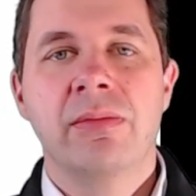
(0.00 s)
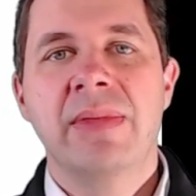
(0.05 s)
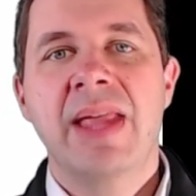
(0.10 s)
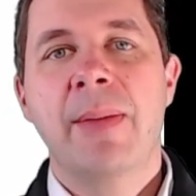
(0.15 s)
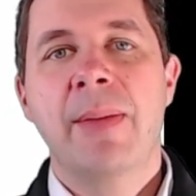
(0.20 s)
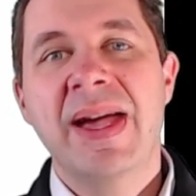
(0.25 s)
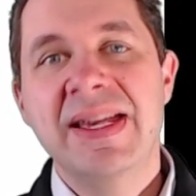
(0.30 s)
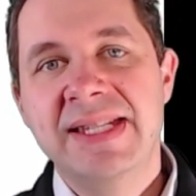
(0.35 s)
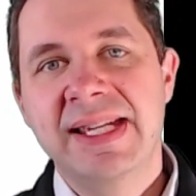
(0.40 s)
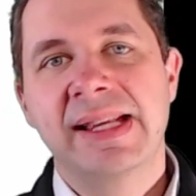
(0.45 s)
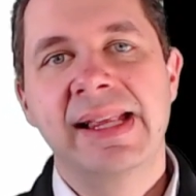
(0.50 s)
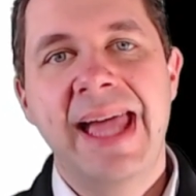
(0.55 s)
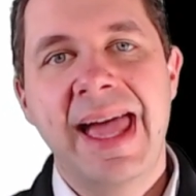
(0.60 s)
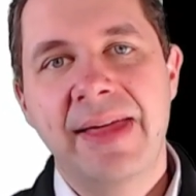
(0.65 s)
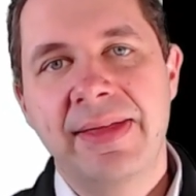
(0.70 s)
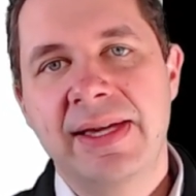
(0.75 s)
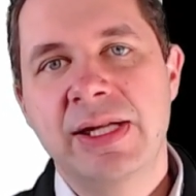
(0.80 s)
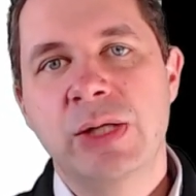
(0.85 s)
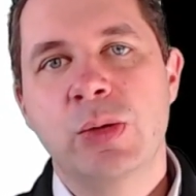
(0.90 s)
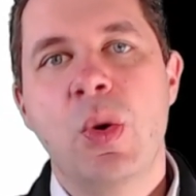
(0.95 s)
Now, basically
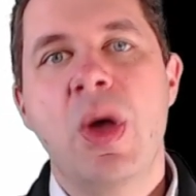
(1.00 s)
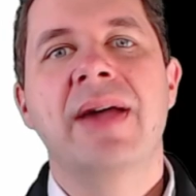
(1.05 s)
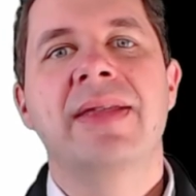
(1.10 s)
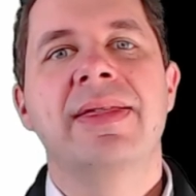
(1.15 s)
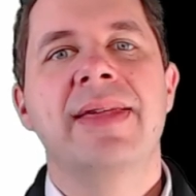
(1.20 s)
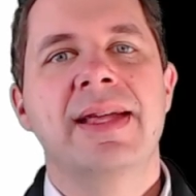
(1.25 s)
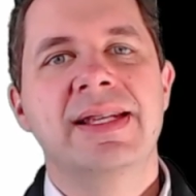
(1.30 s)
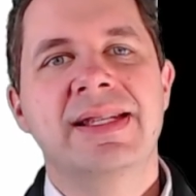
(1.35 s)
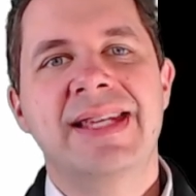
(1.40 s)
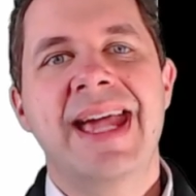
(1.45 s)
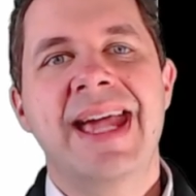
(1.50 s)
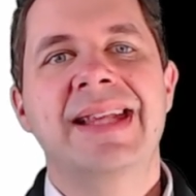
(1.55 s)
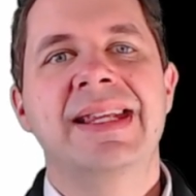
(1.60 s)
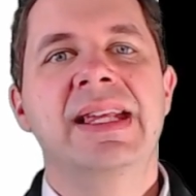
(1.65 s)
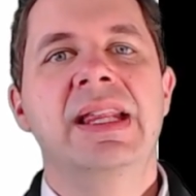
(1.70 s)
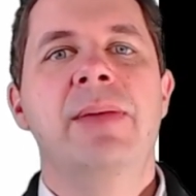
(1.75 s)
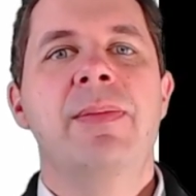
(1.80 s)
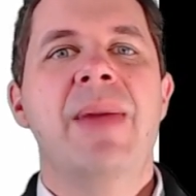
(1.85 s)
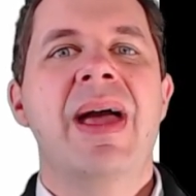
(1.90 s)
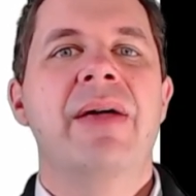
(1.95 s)
how these work, they're
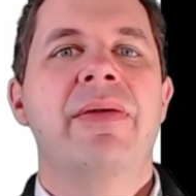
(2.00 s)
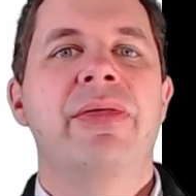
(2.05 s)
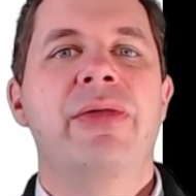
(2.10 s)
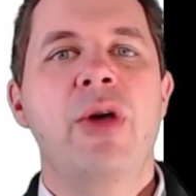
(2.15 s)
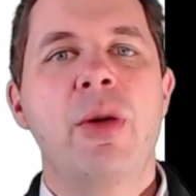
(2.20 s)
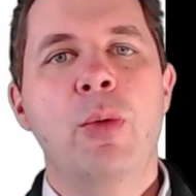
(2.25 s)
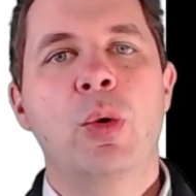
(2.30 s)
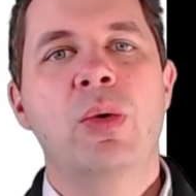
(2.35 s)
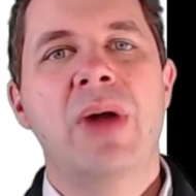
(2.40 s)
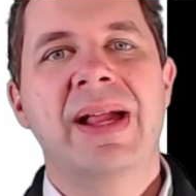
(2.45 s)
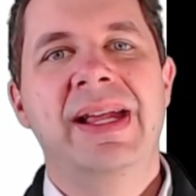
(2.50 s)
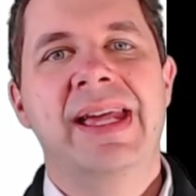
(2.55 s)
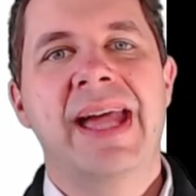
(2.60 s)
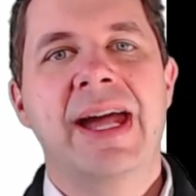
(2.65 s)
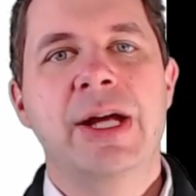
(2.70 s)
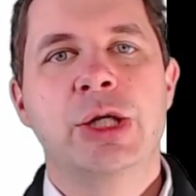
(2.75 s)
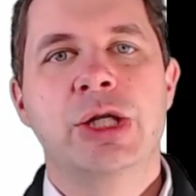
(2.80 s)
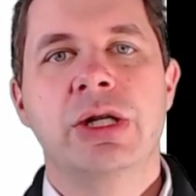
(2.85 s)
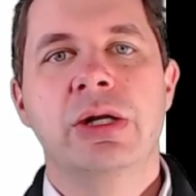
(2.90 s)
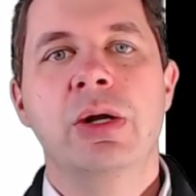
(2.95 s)
detecting the amount of thermal
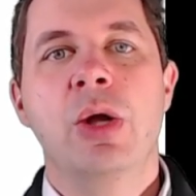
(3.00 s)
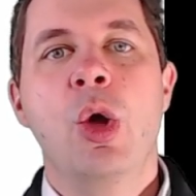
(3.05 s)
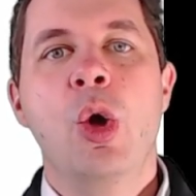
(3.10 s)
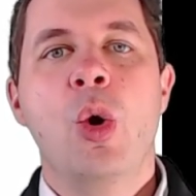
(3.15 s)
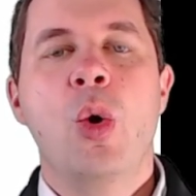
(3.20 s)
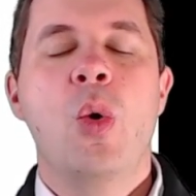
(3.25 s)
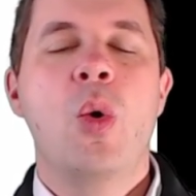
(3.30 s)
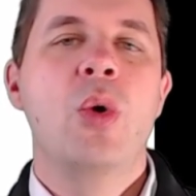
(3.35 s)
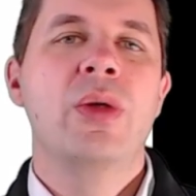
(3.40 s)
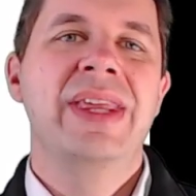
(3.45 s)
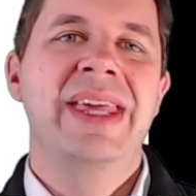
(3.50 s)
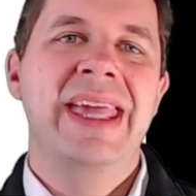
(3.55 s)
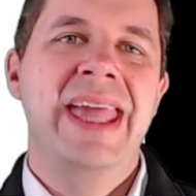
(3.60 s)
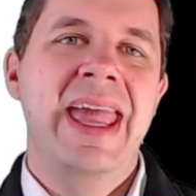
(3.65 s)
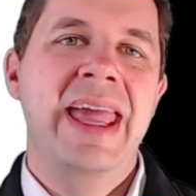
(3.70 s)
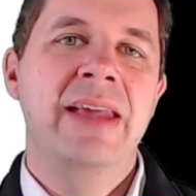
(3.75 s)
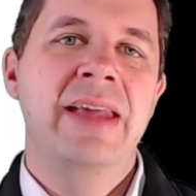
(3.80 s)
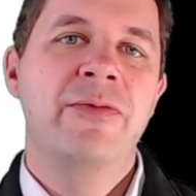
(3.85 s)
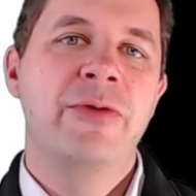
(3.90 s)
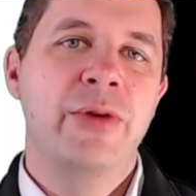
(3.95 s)
radiation or the
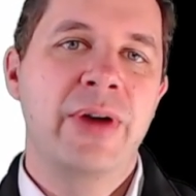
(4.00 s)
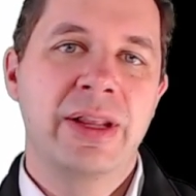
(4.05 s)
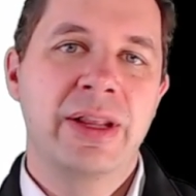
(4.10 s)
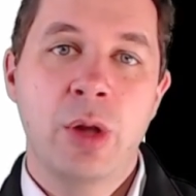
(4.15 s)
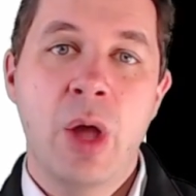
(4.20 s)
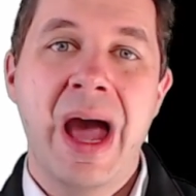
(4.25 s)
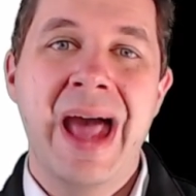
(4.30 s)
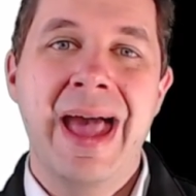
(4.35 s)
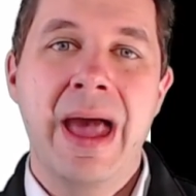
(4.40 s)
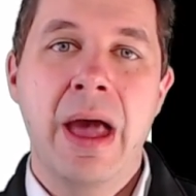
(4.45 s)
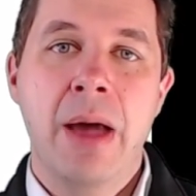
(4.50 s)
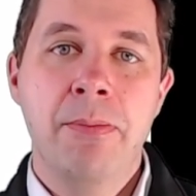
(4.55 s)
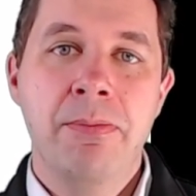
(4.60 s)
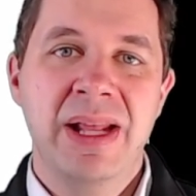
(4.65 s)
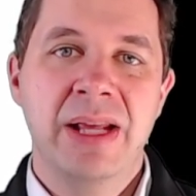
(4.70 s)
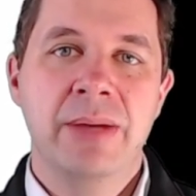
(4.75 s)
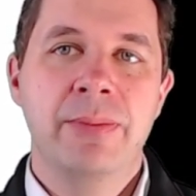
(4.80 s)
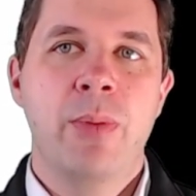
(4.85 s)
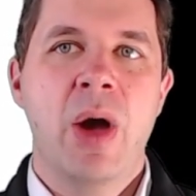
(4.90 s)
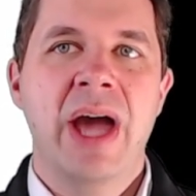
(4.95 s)
infrared light
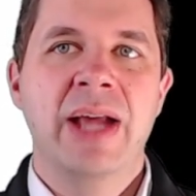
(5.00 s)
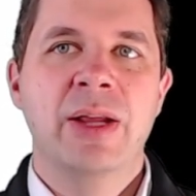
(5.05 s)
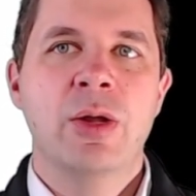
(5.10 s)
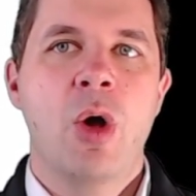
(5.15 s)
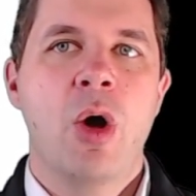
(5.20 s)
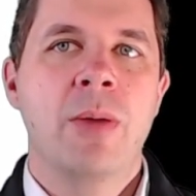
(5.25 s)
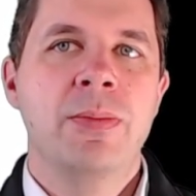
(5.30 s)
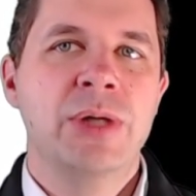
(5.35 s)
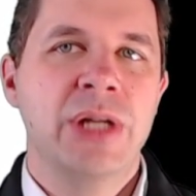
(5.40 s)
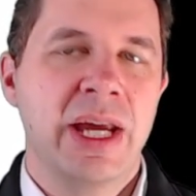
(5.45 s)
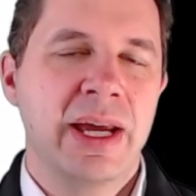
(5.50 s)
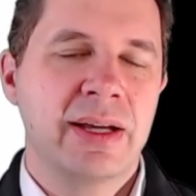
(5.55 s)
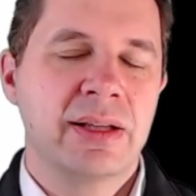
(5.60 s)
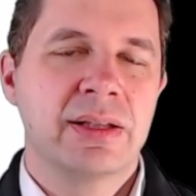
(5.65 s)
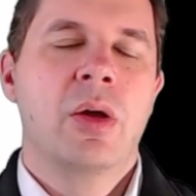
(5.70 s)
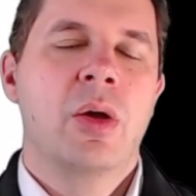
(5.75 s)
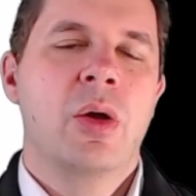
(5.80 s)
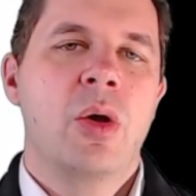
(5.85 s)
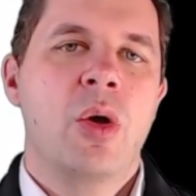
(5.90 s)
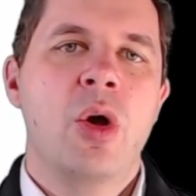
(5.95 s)
emitted by an object.